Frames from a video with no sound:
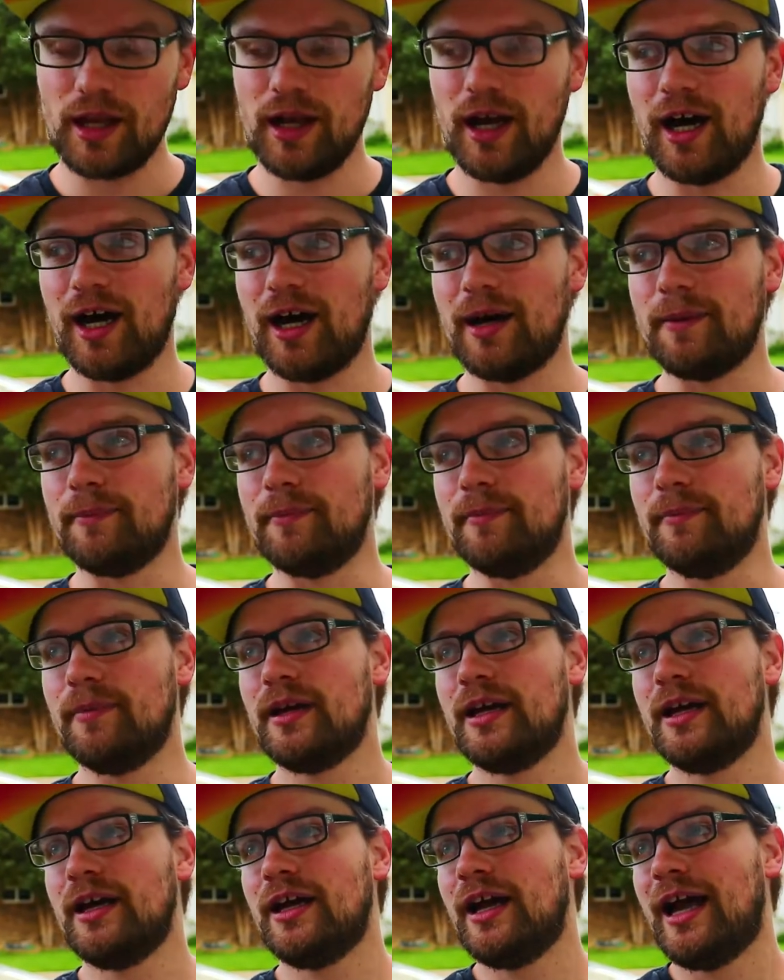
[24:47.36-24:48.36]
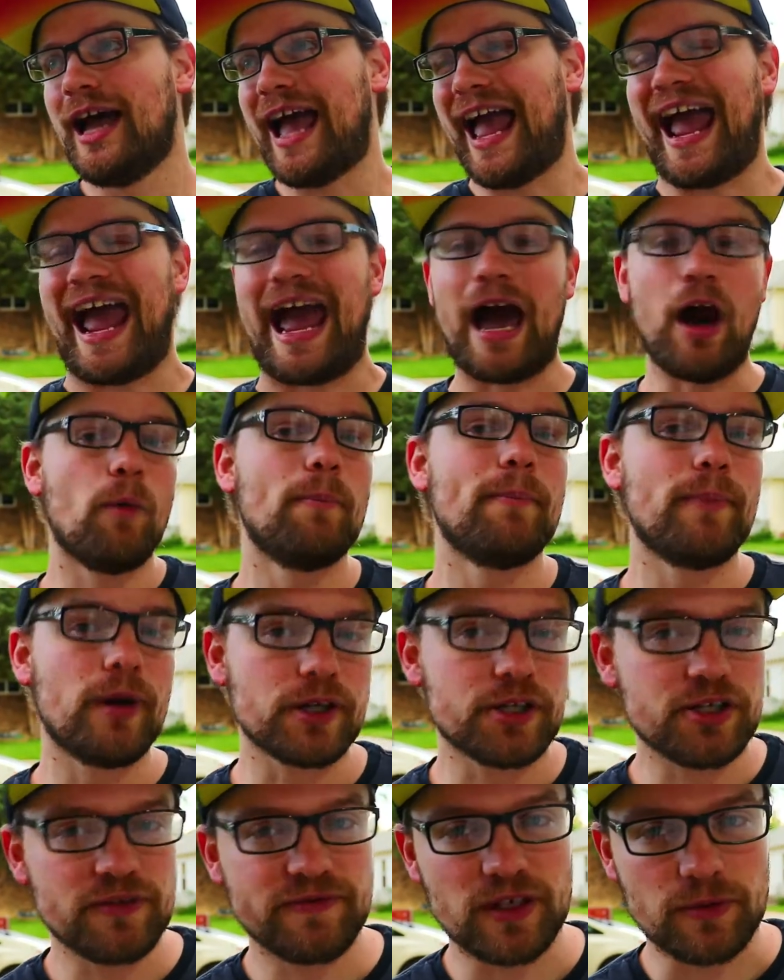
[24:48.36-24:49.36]
Um, How
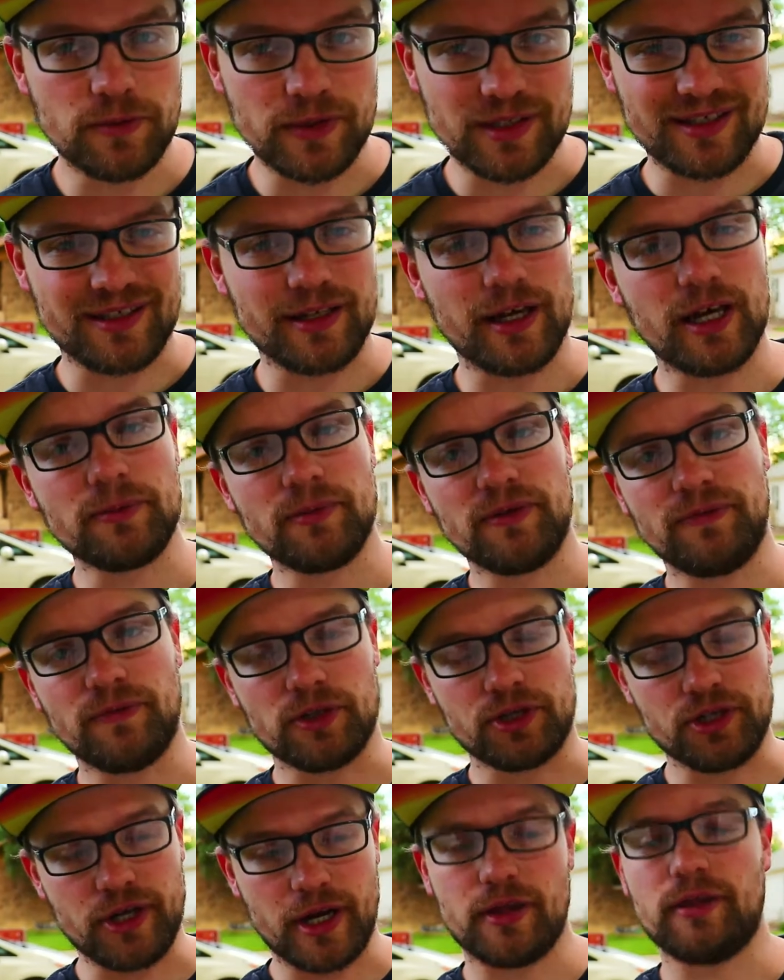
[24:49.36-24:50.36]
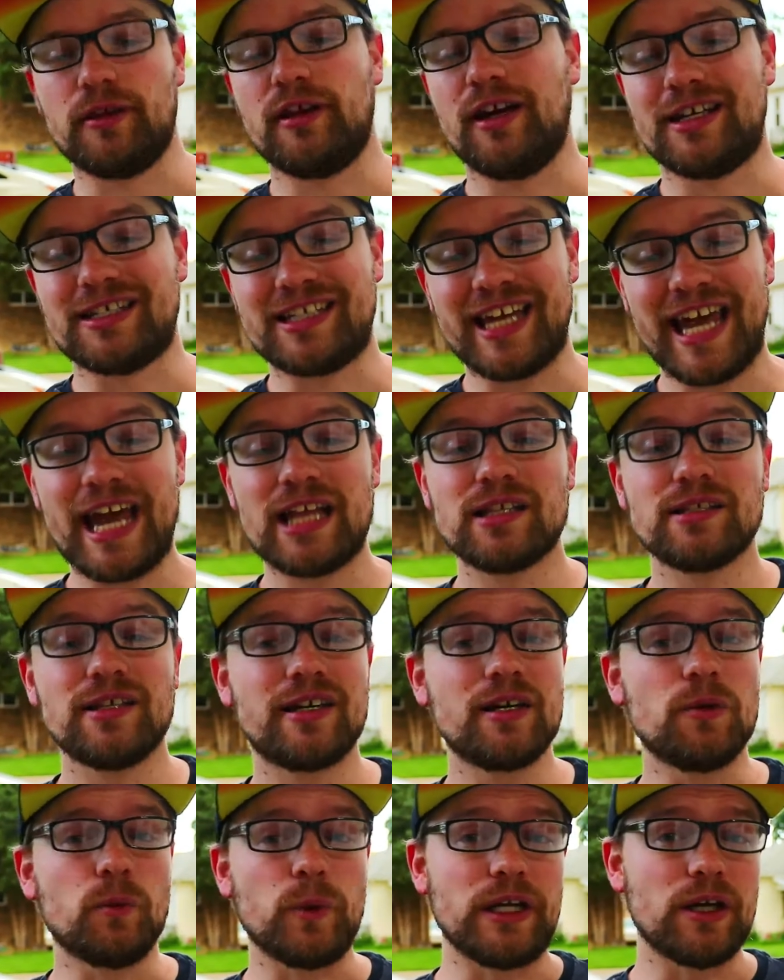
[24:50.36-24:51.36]
much of it was done before Jonathan got his hands
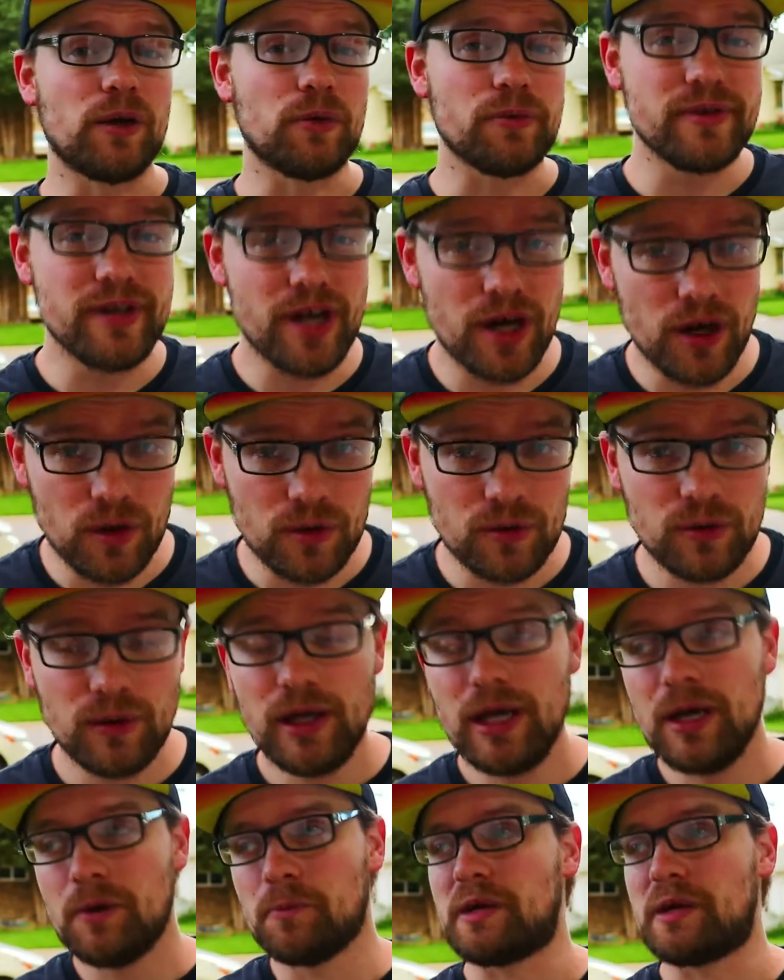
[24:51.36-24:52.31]
on it, we don't know.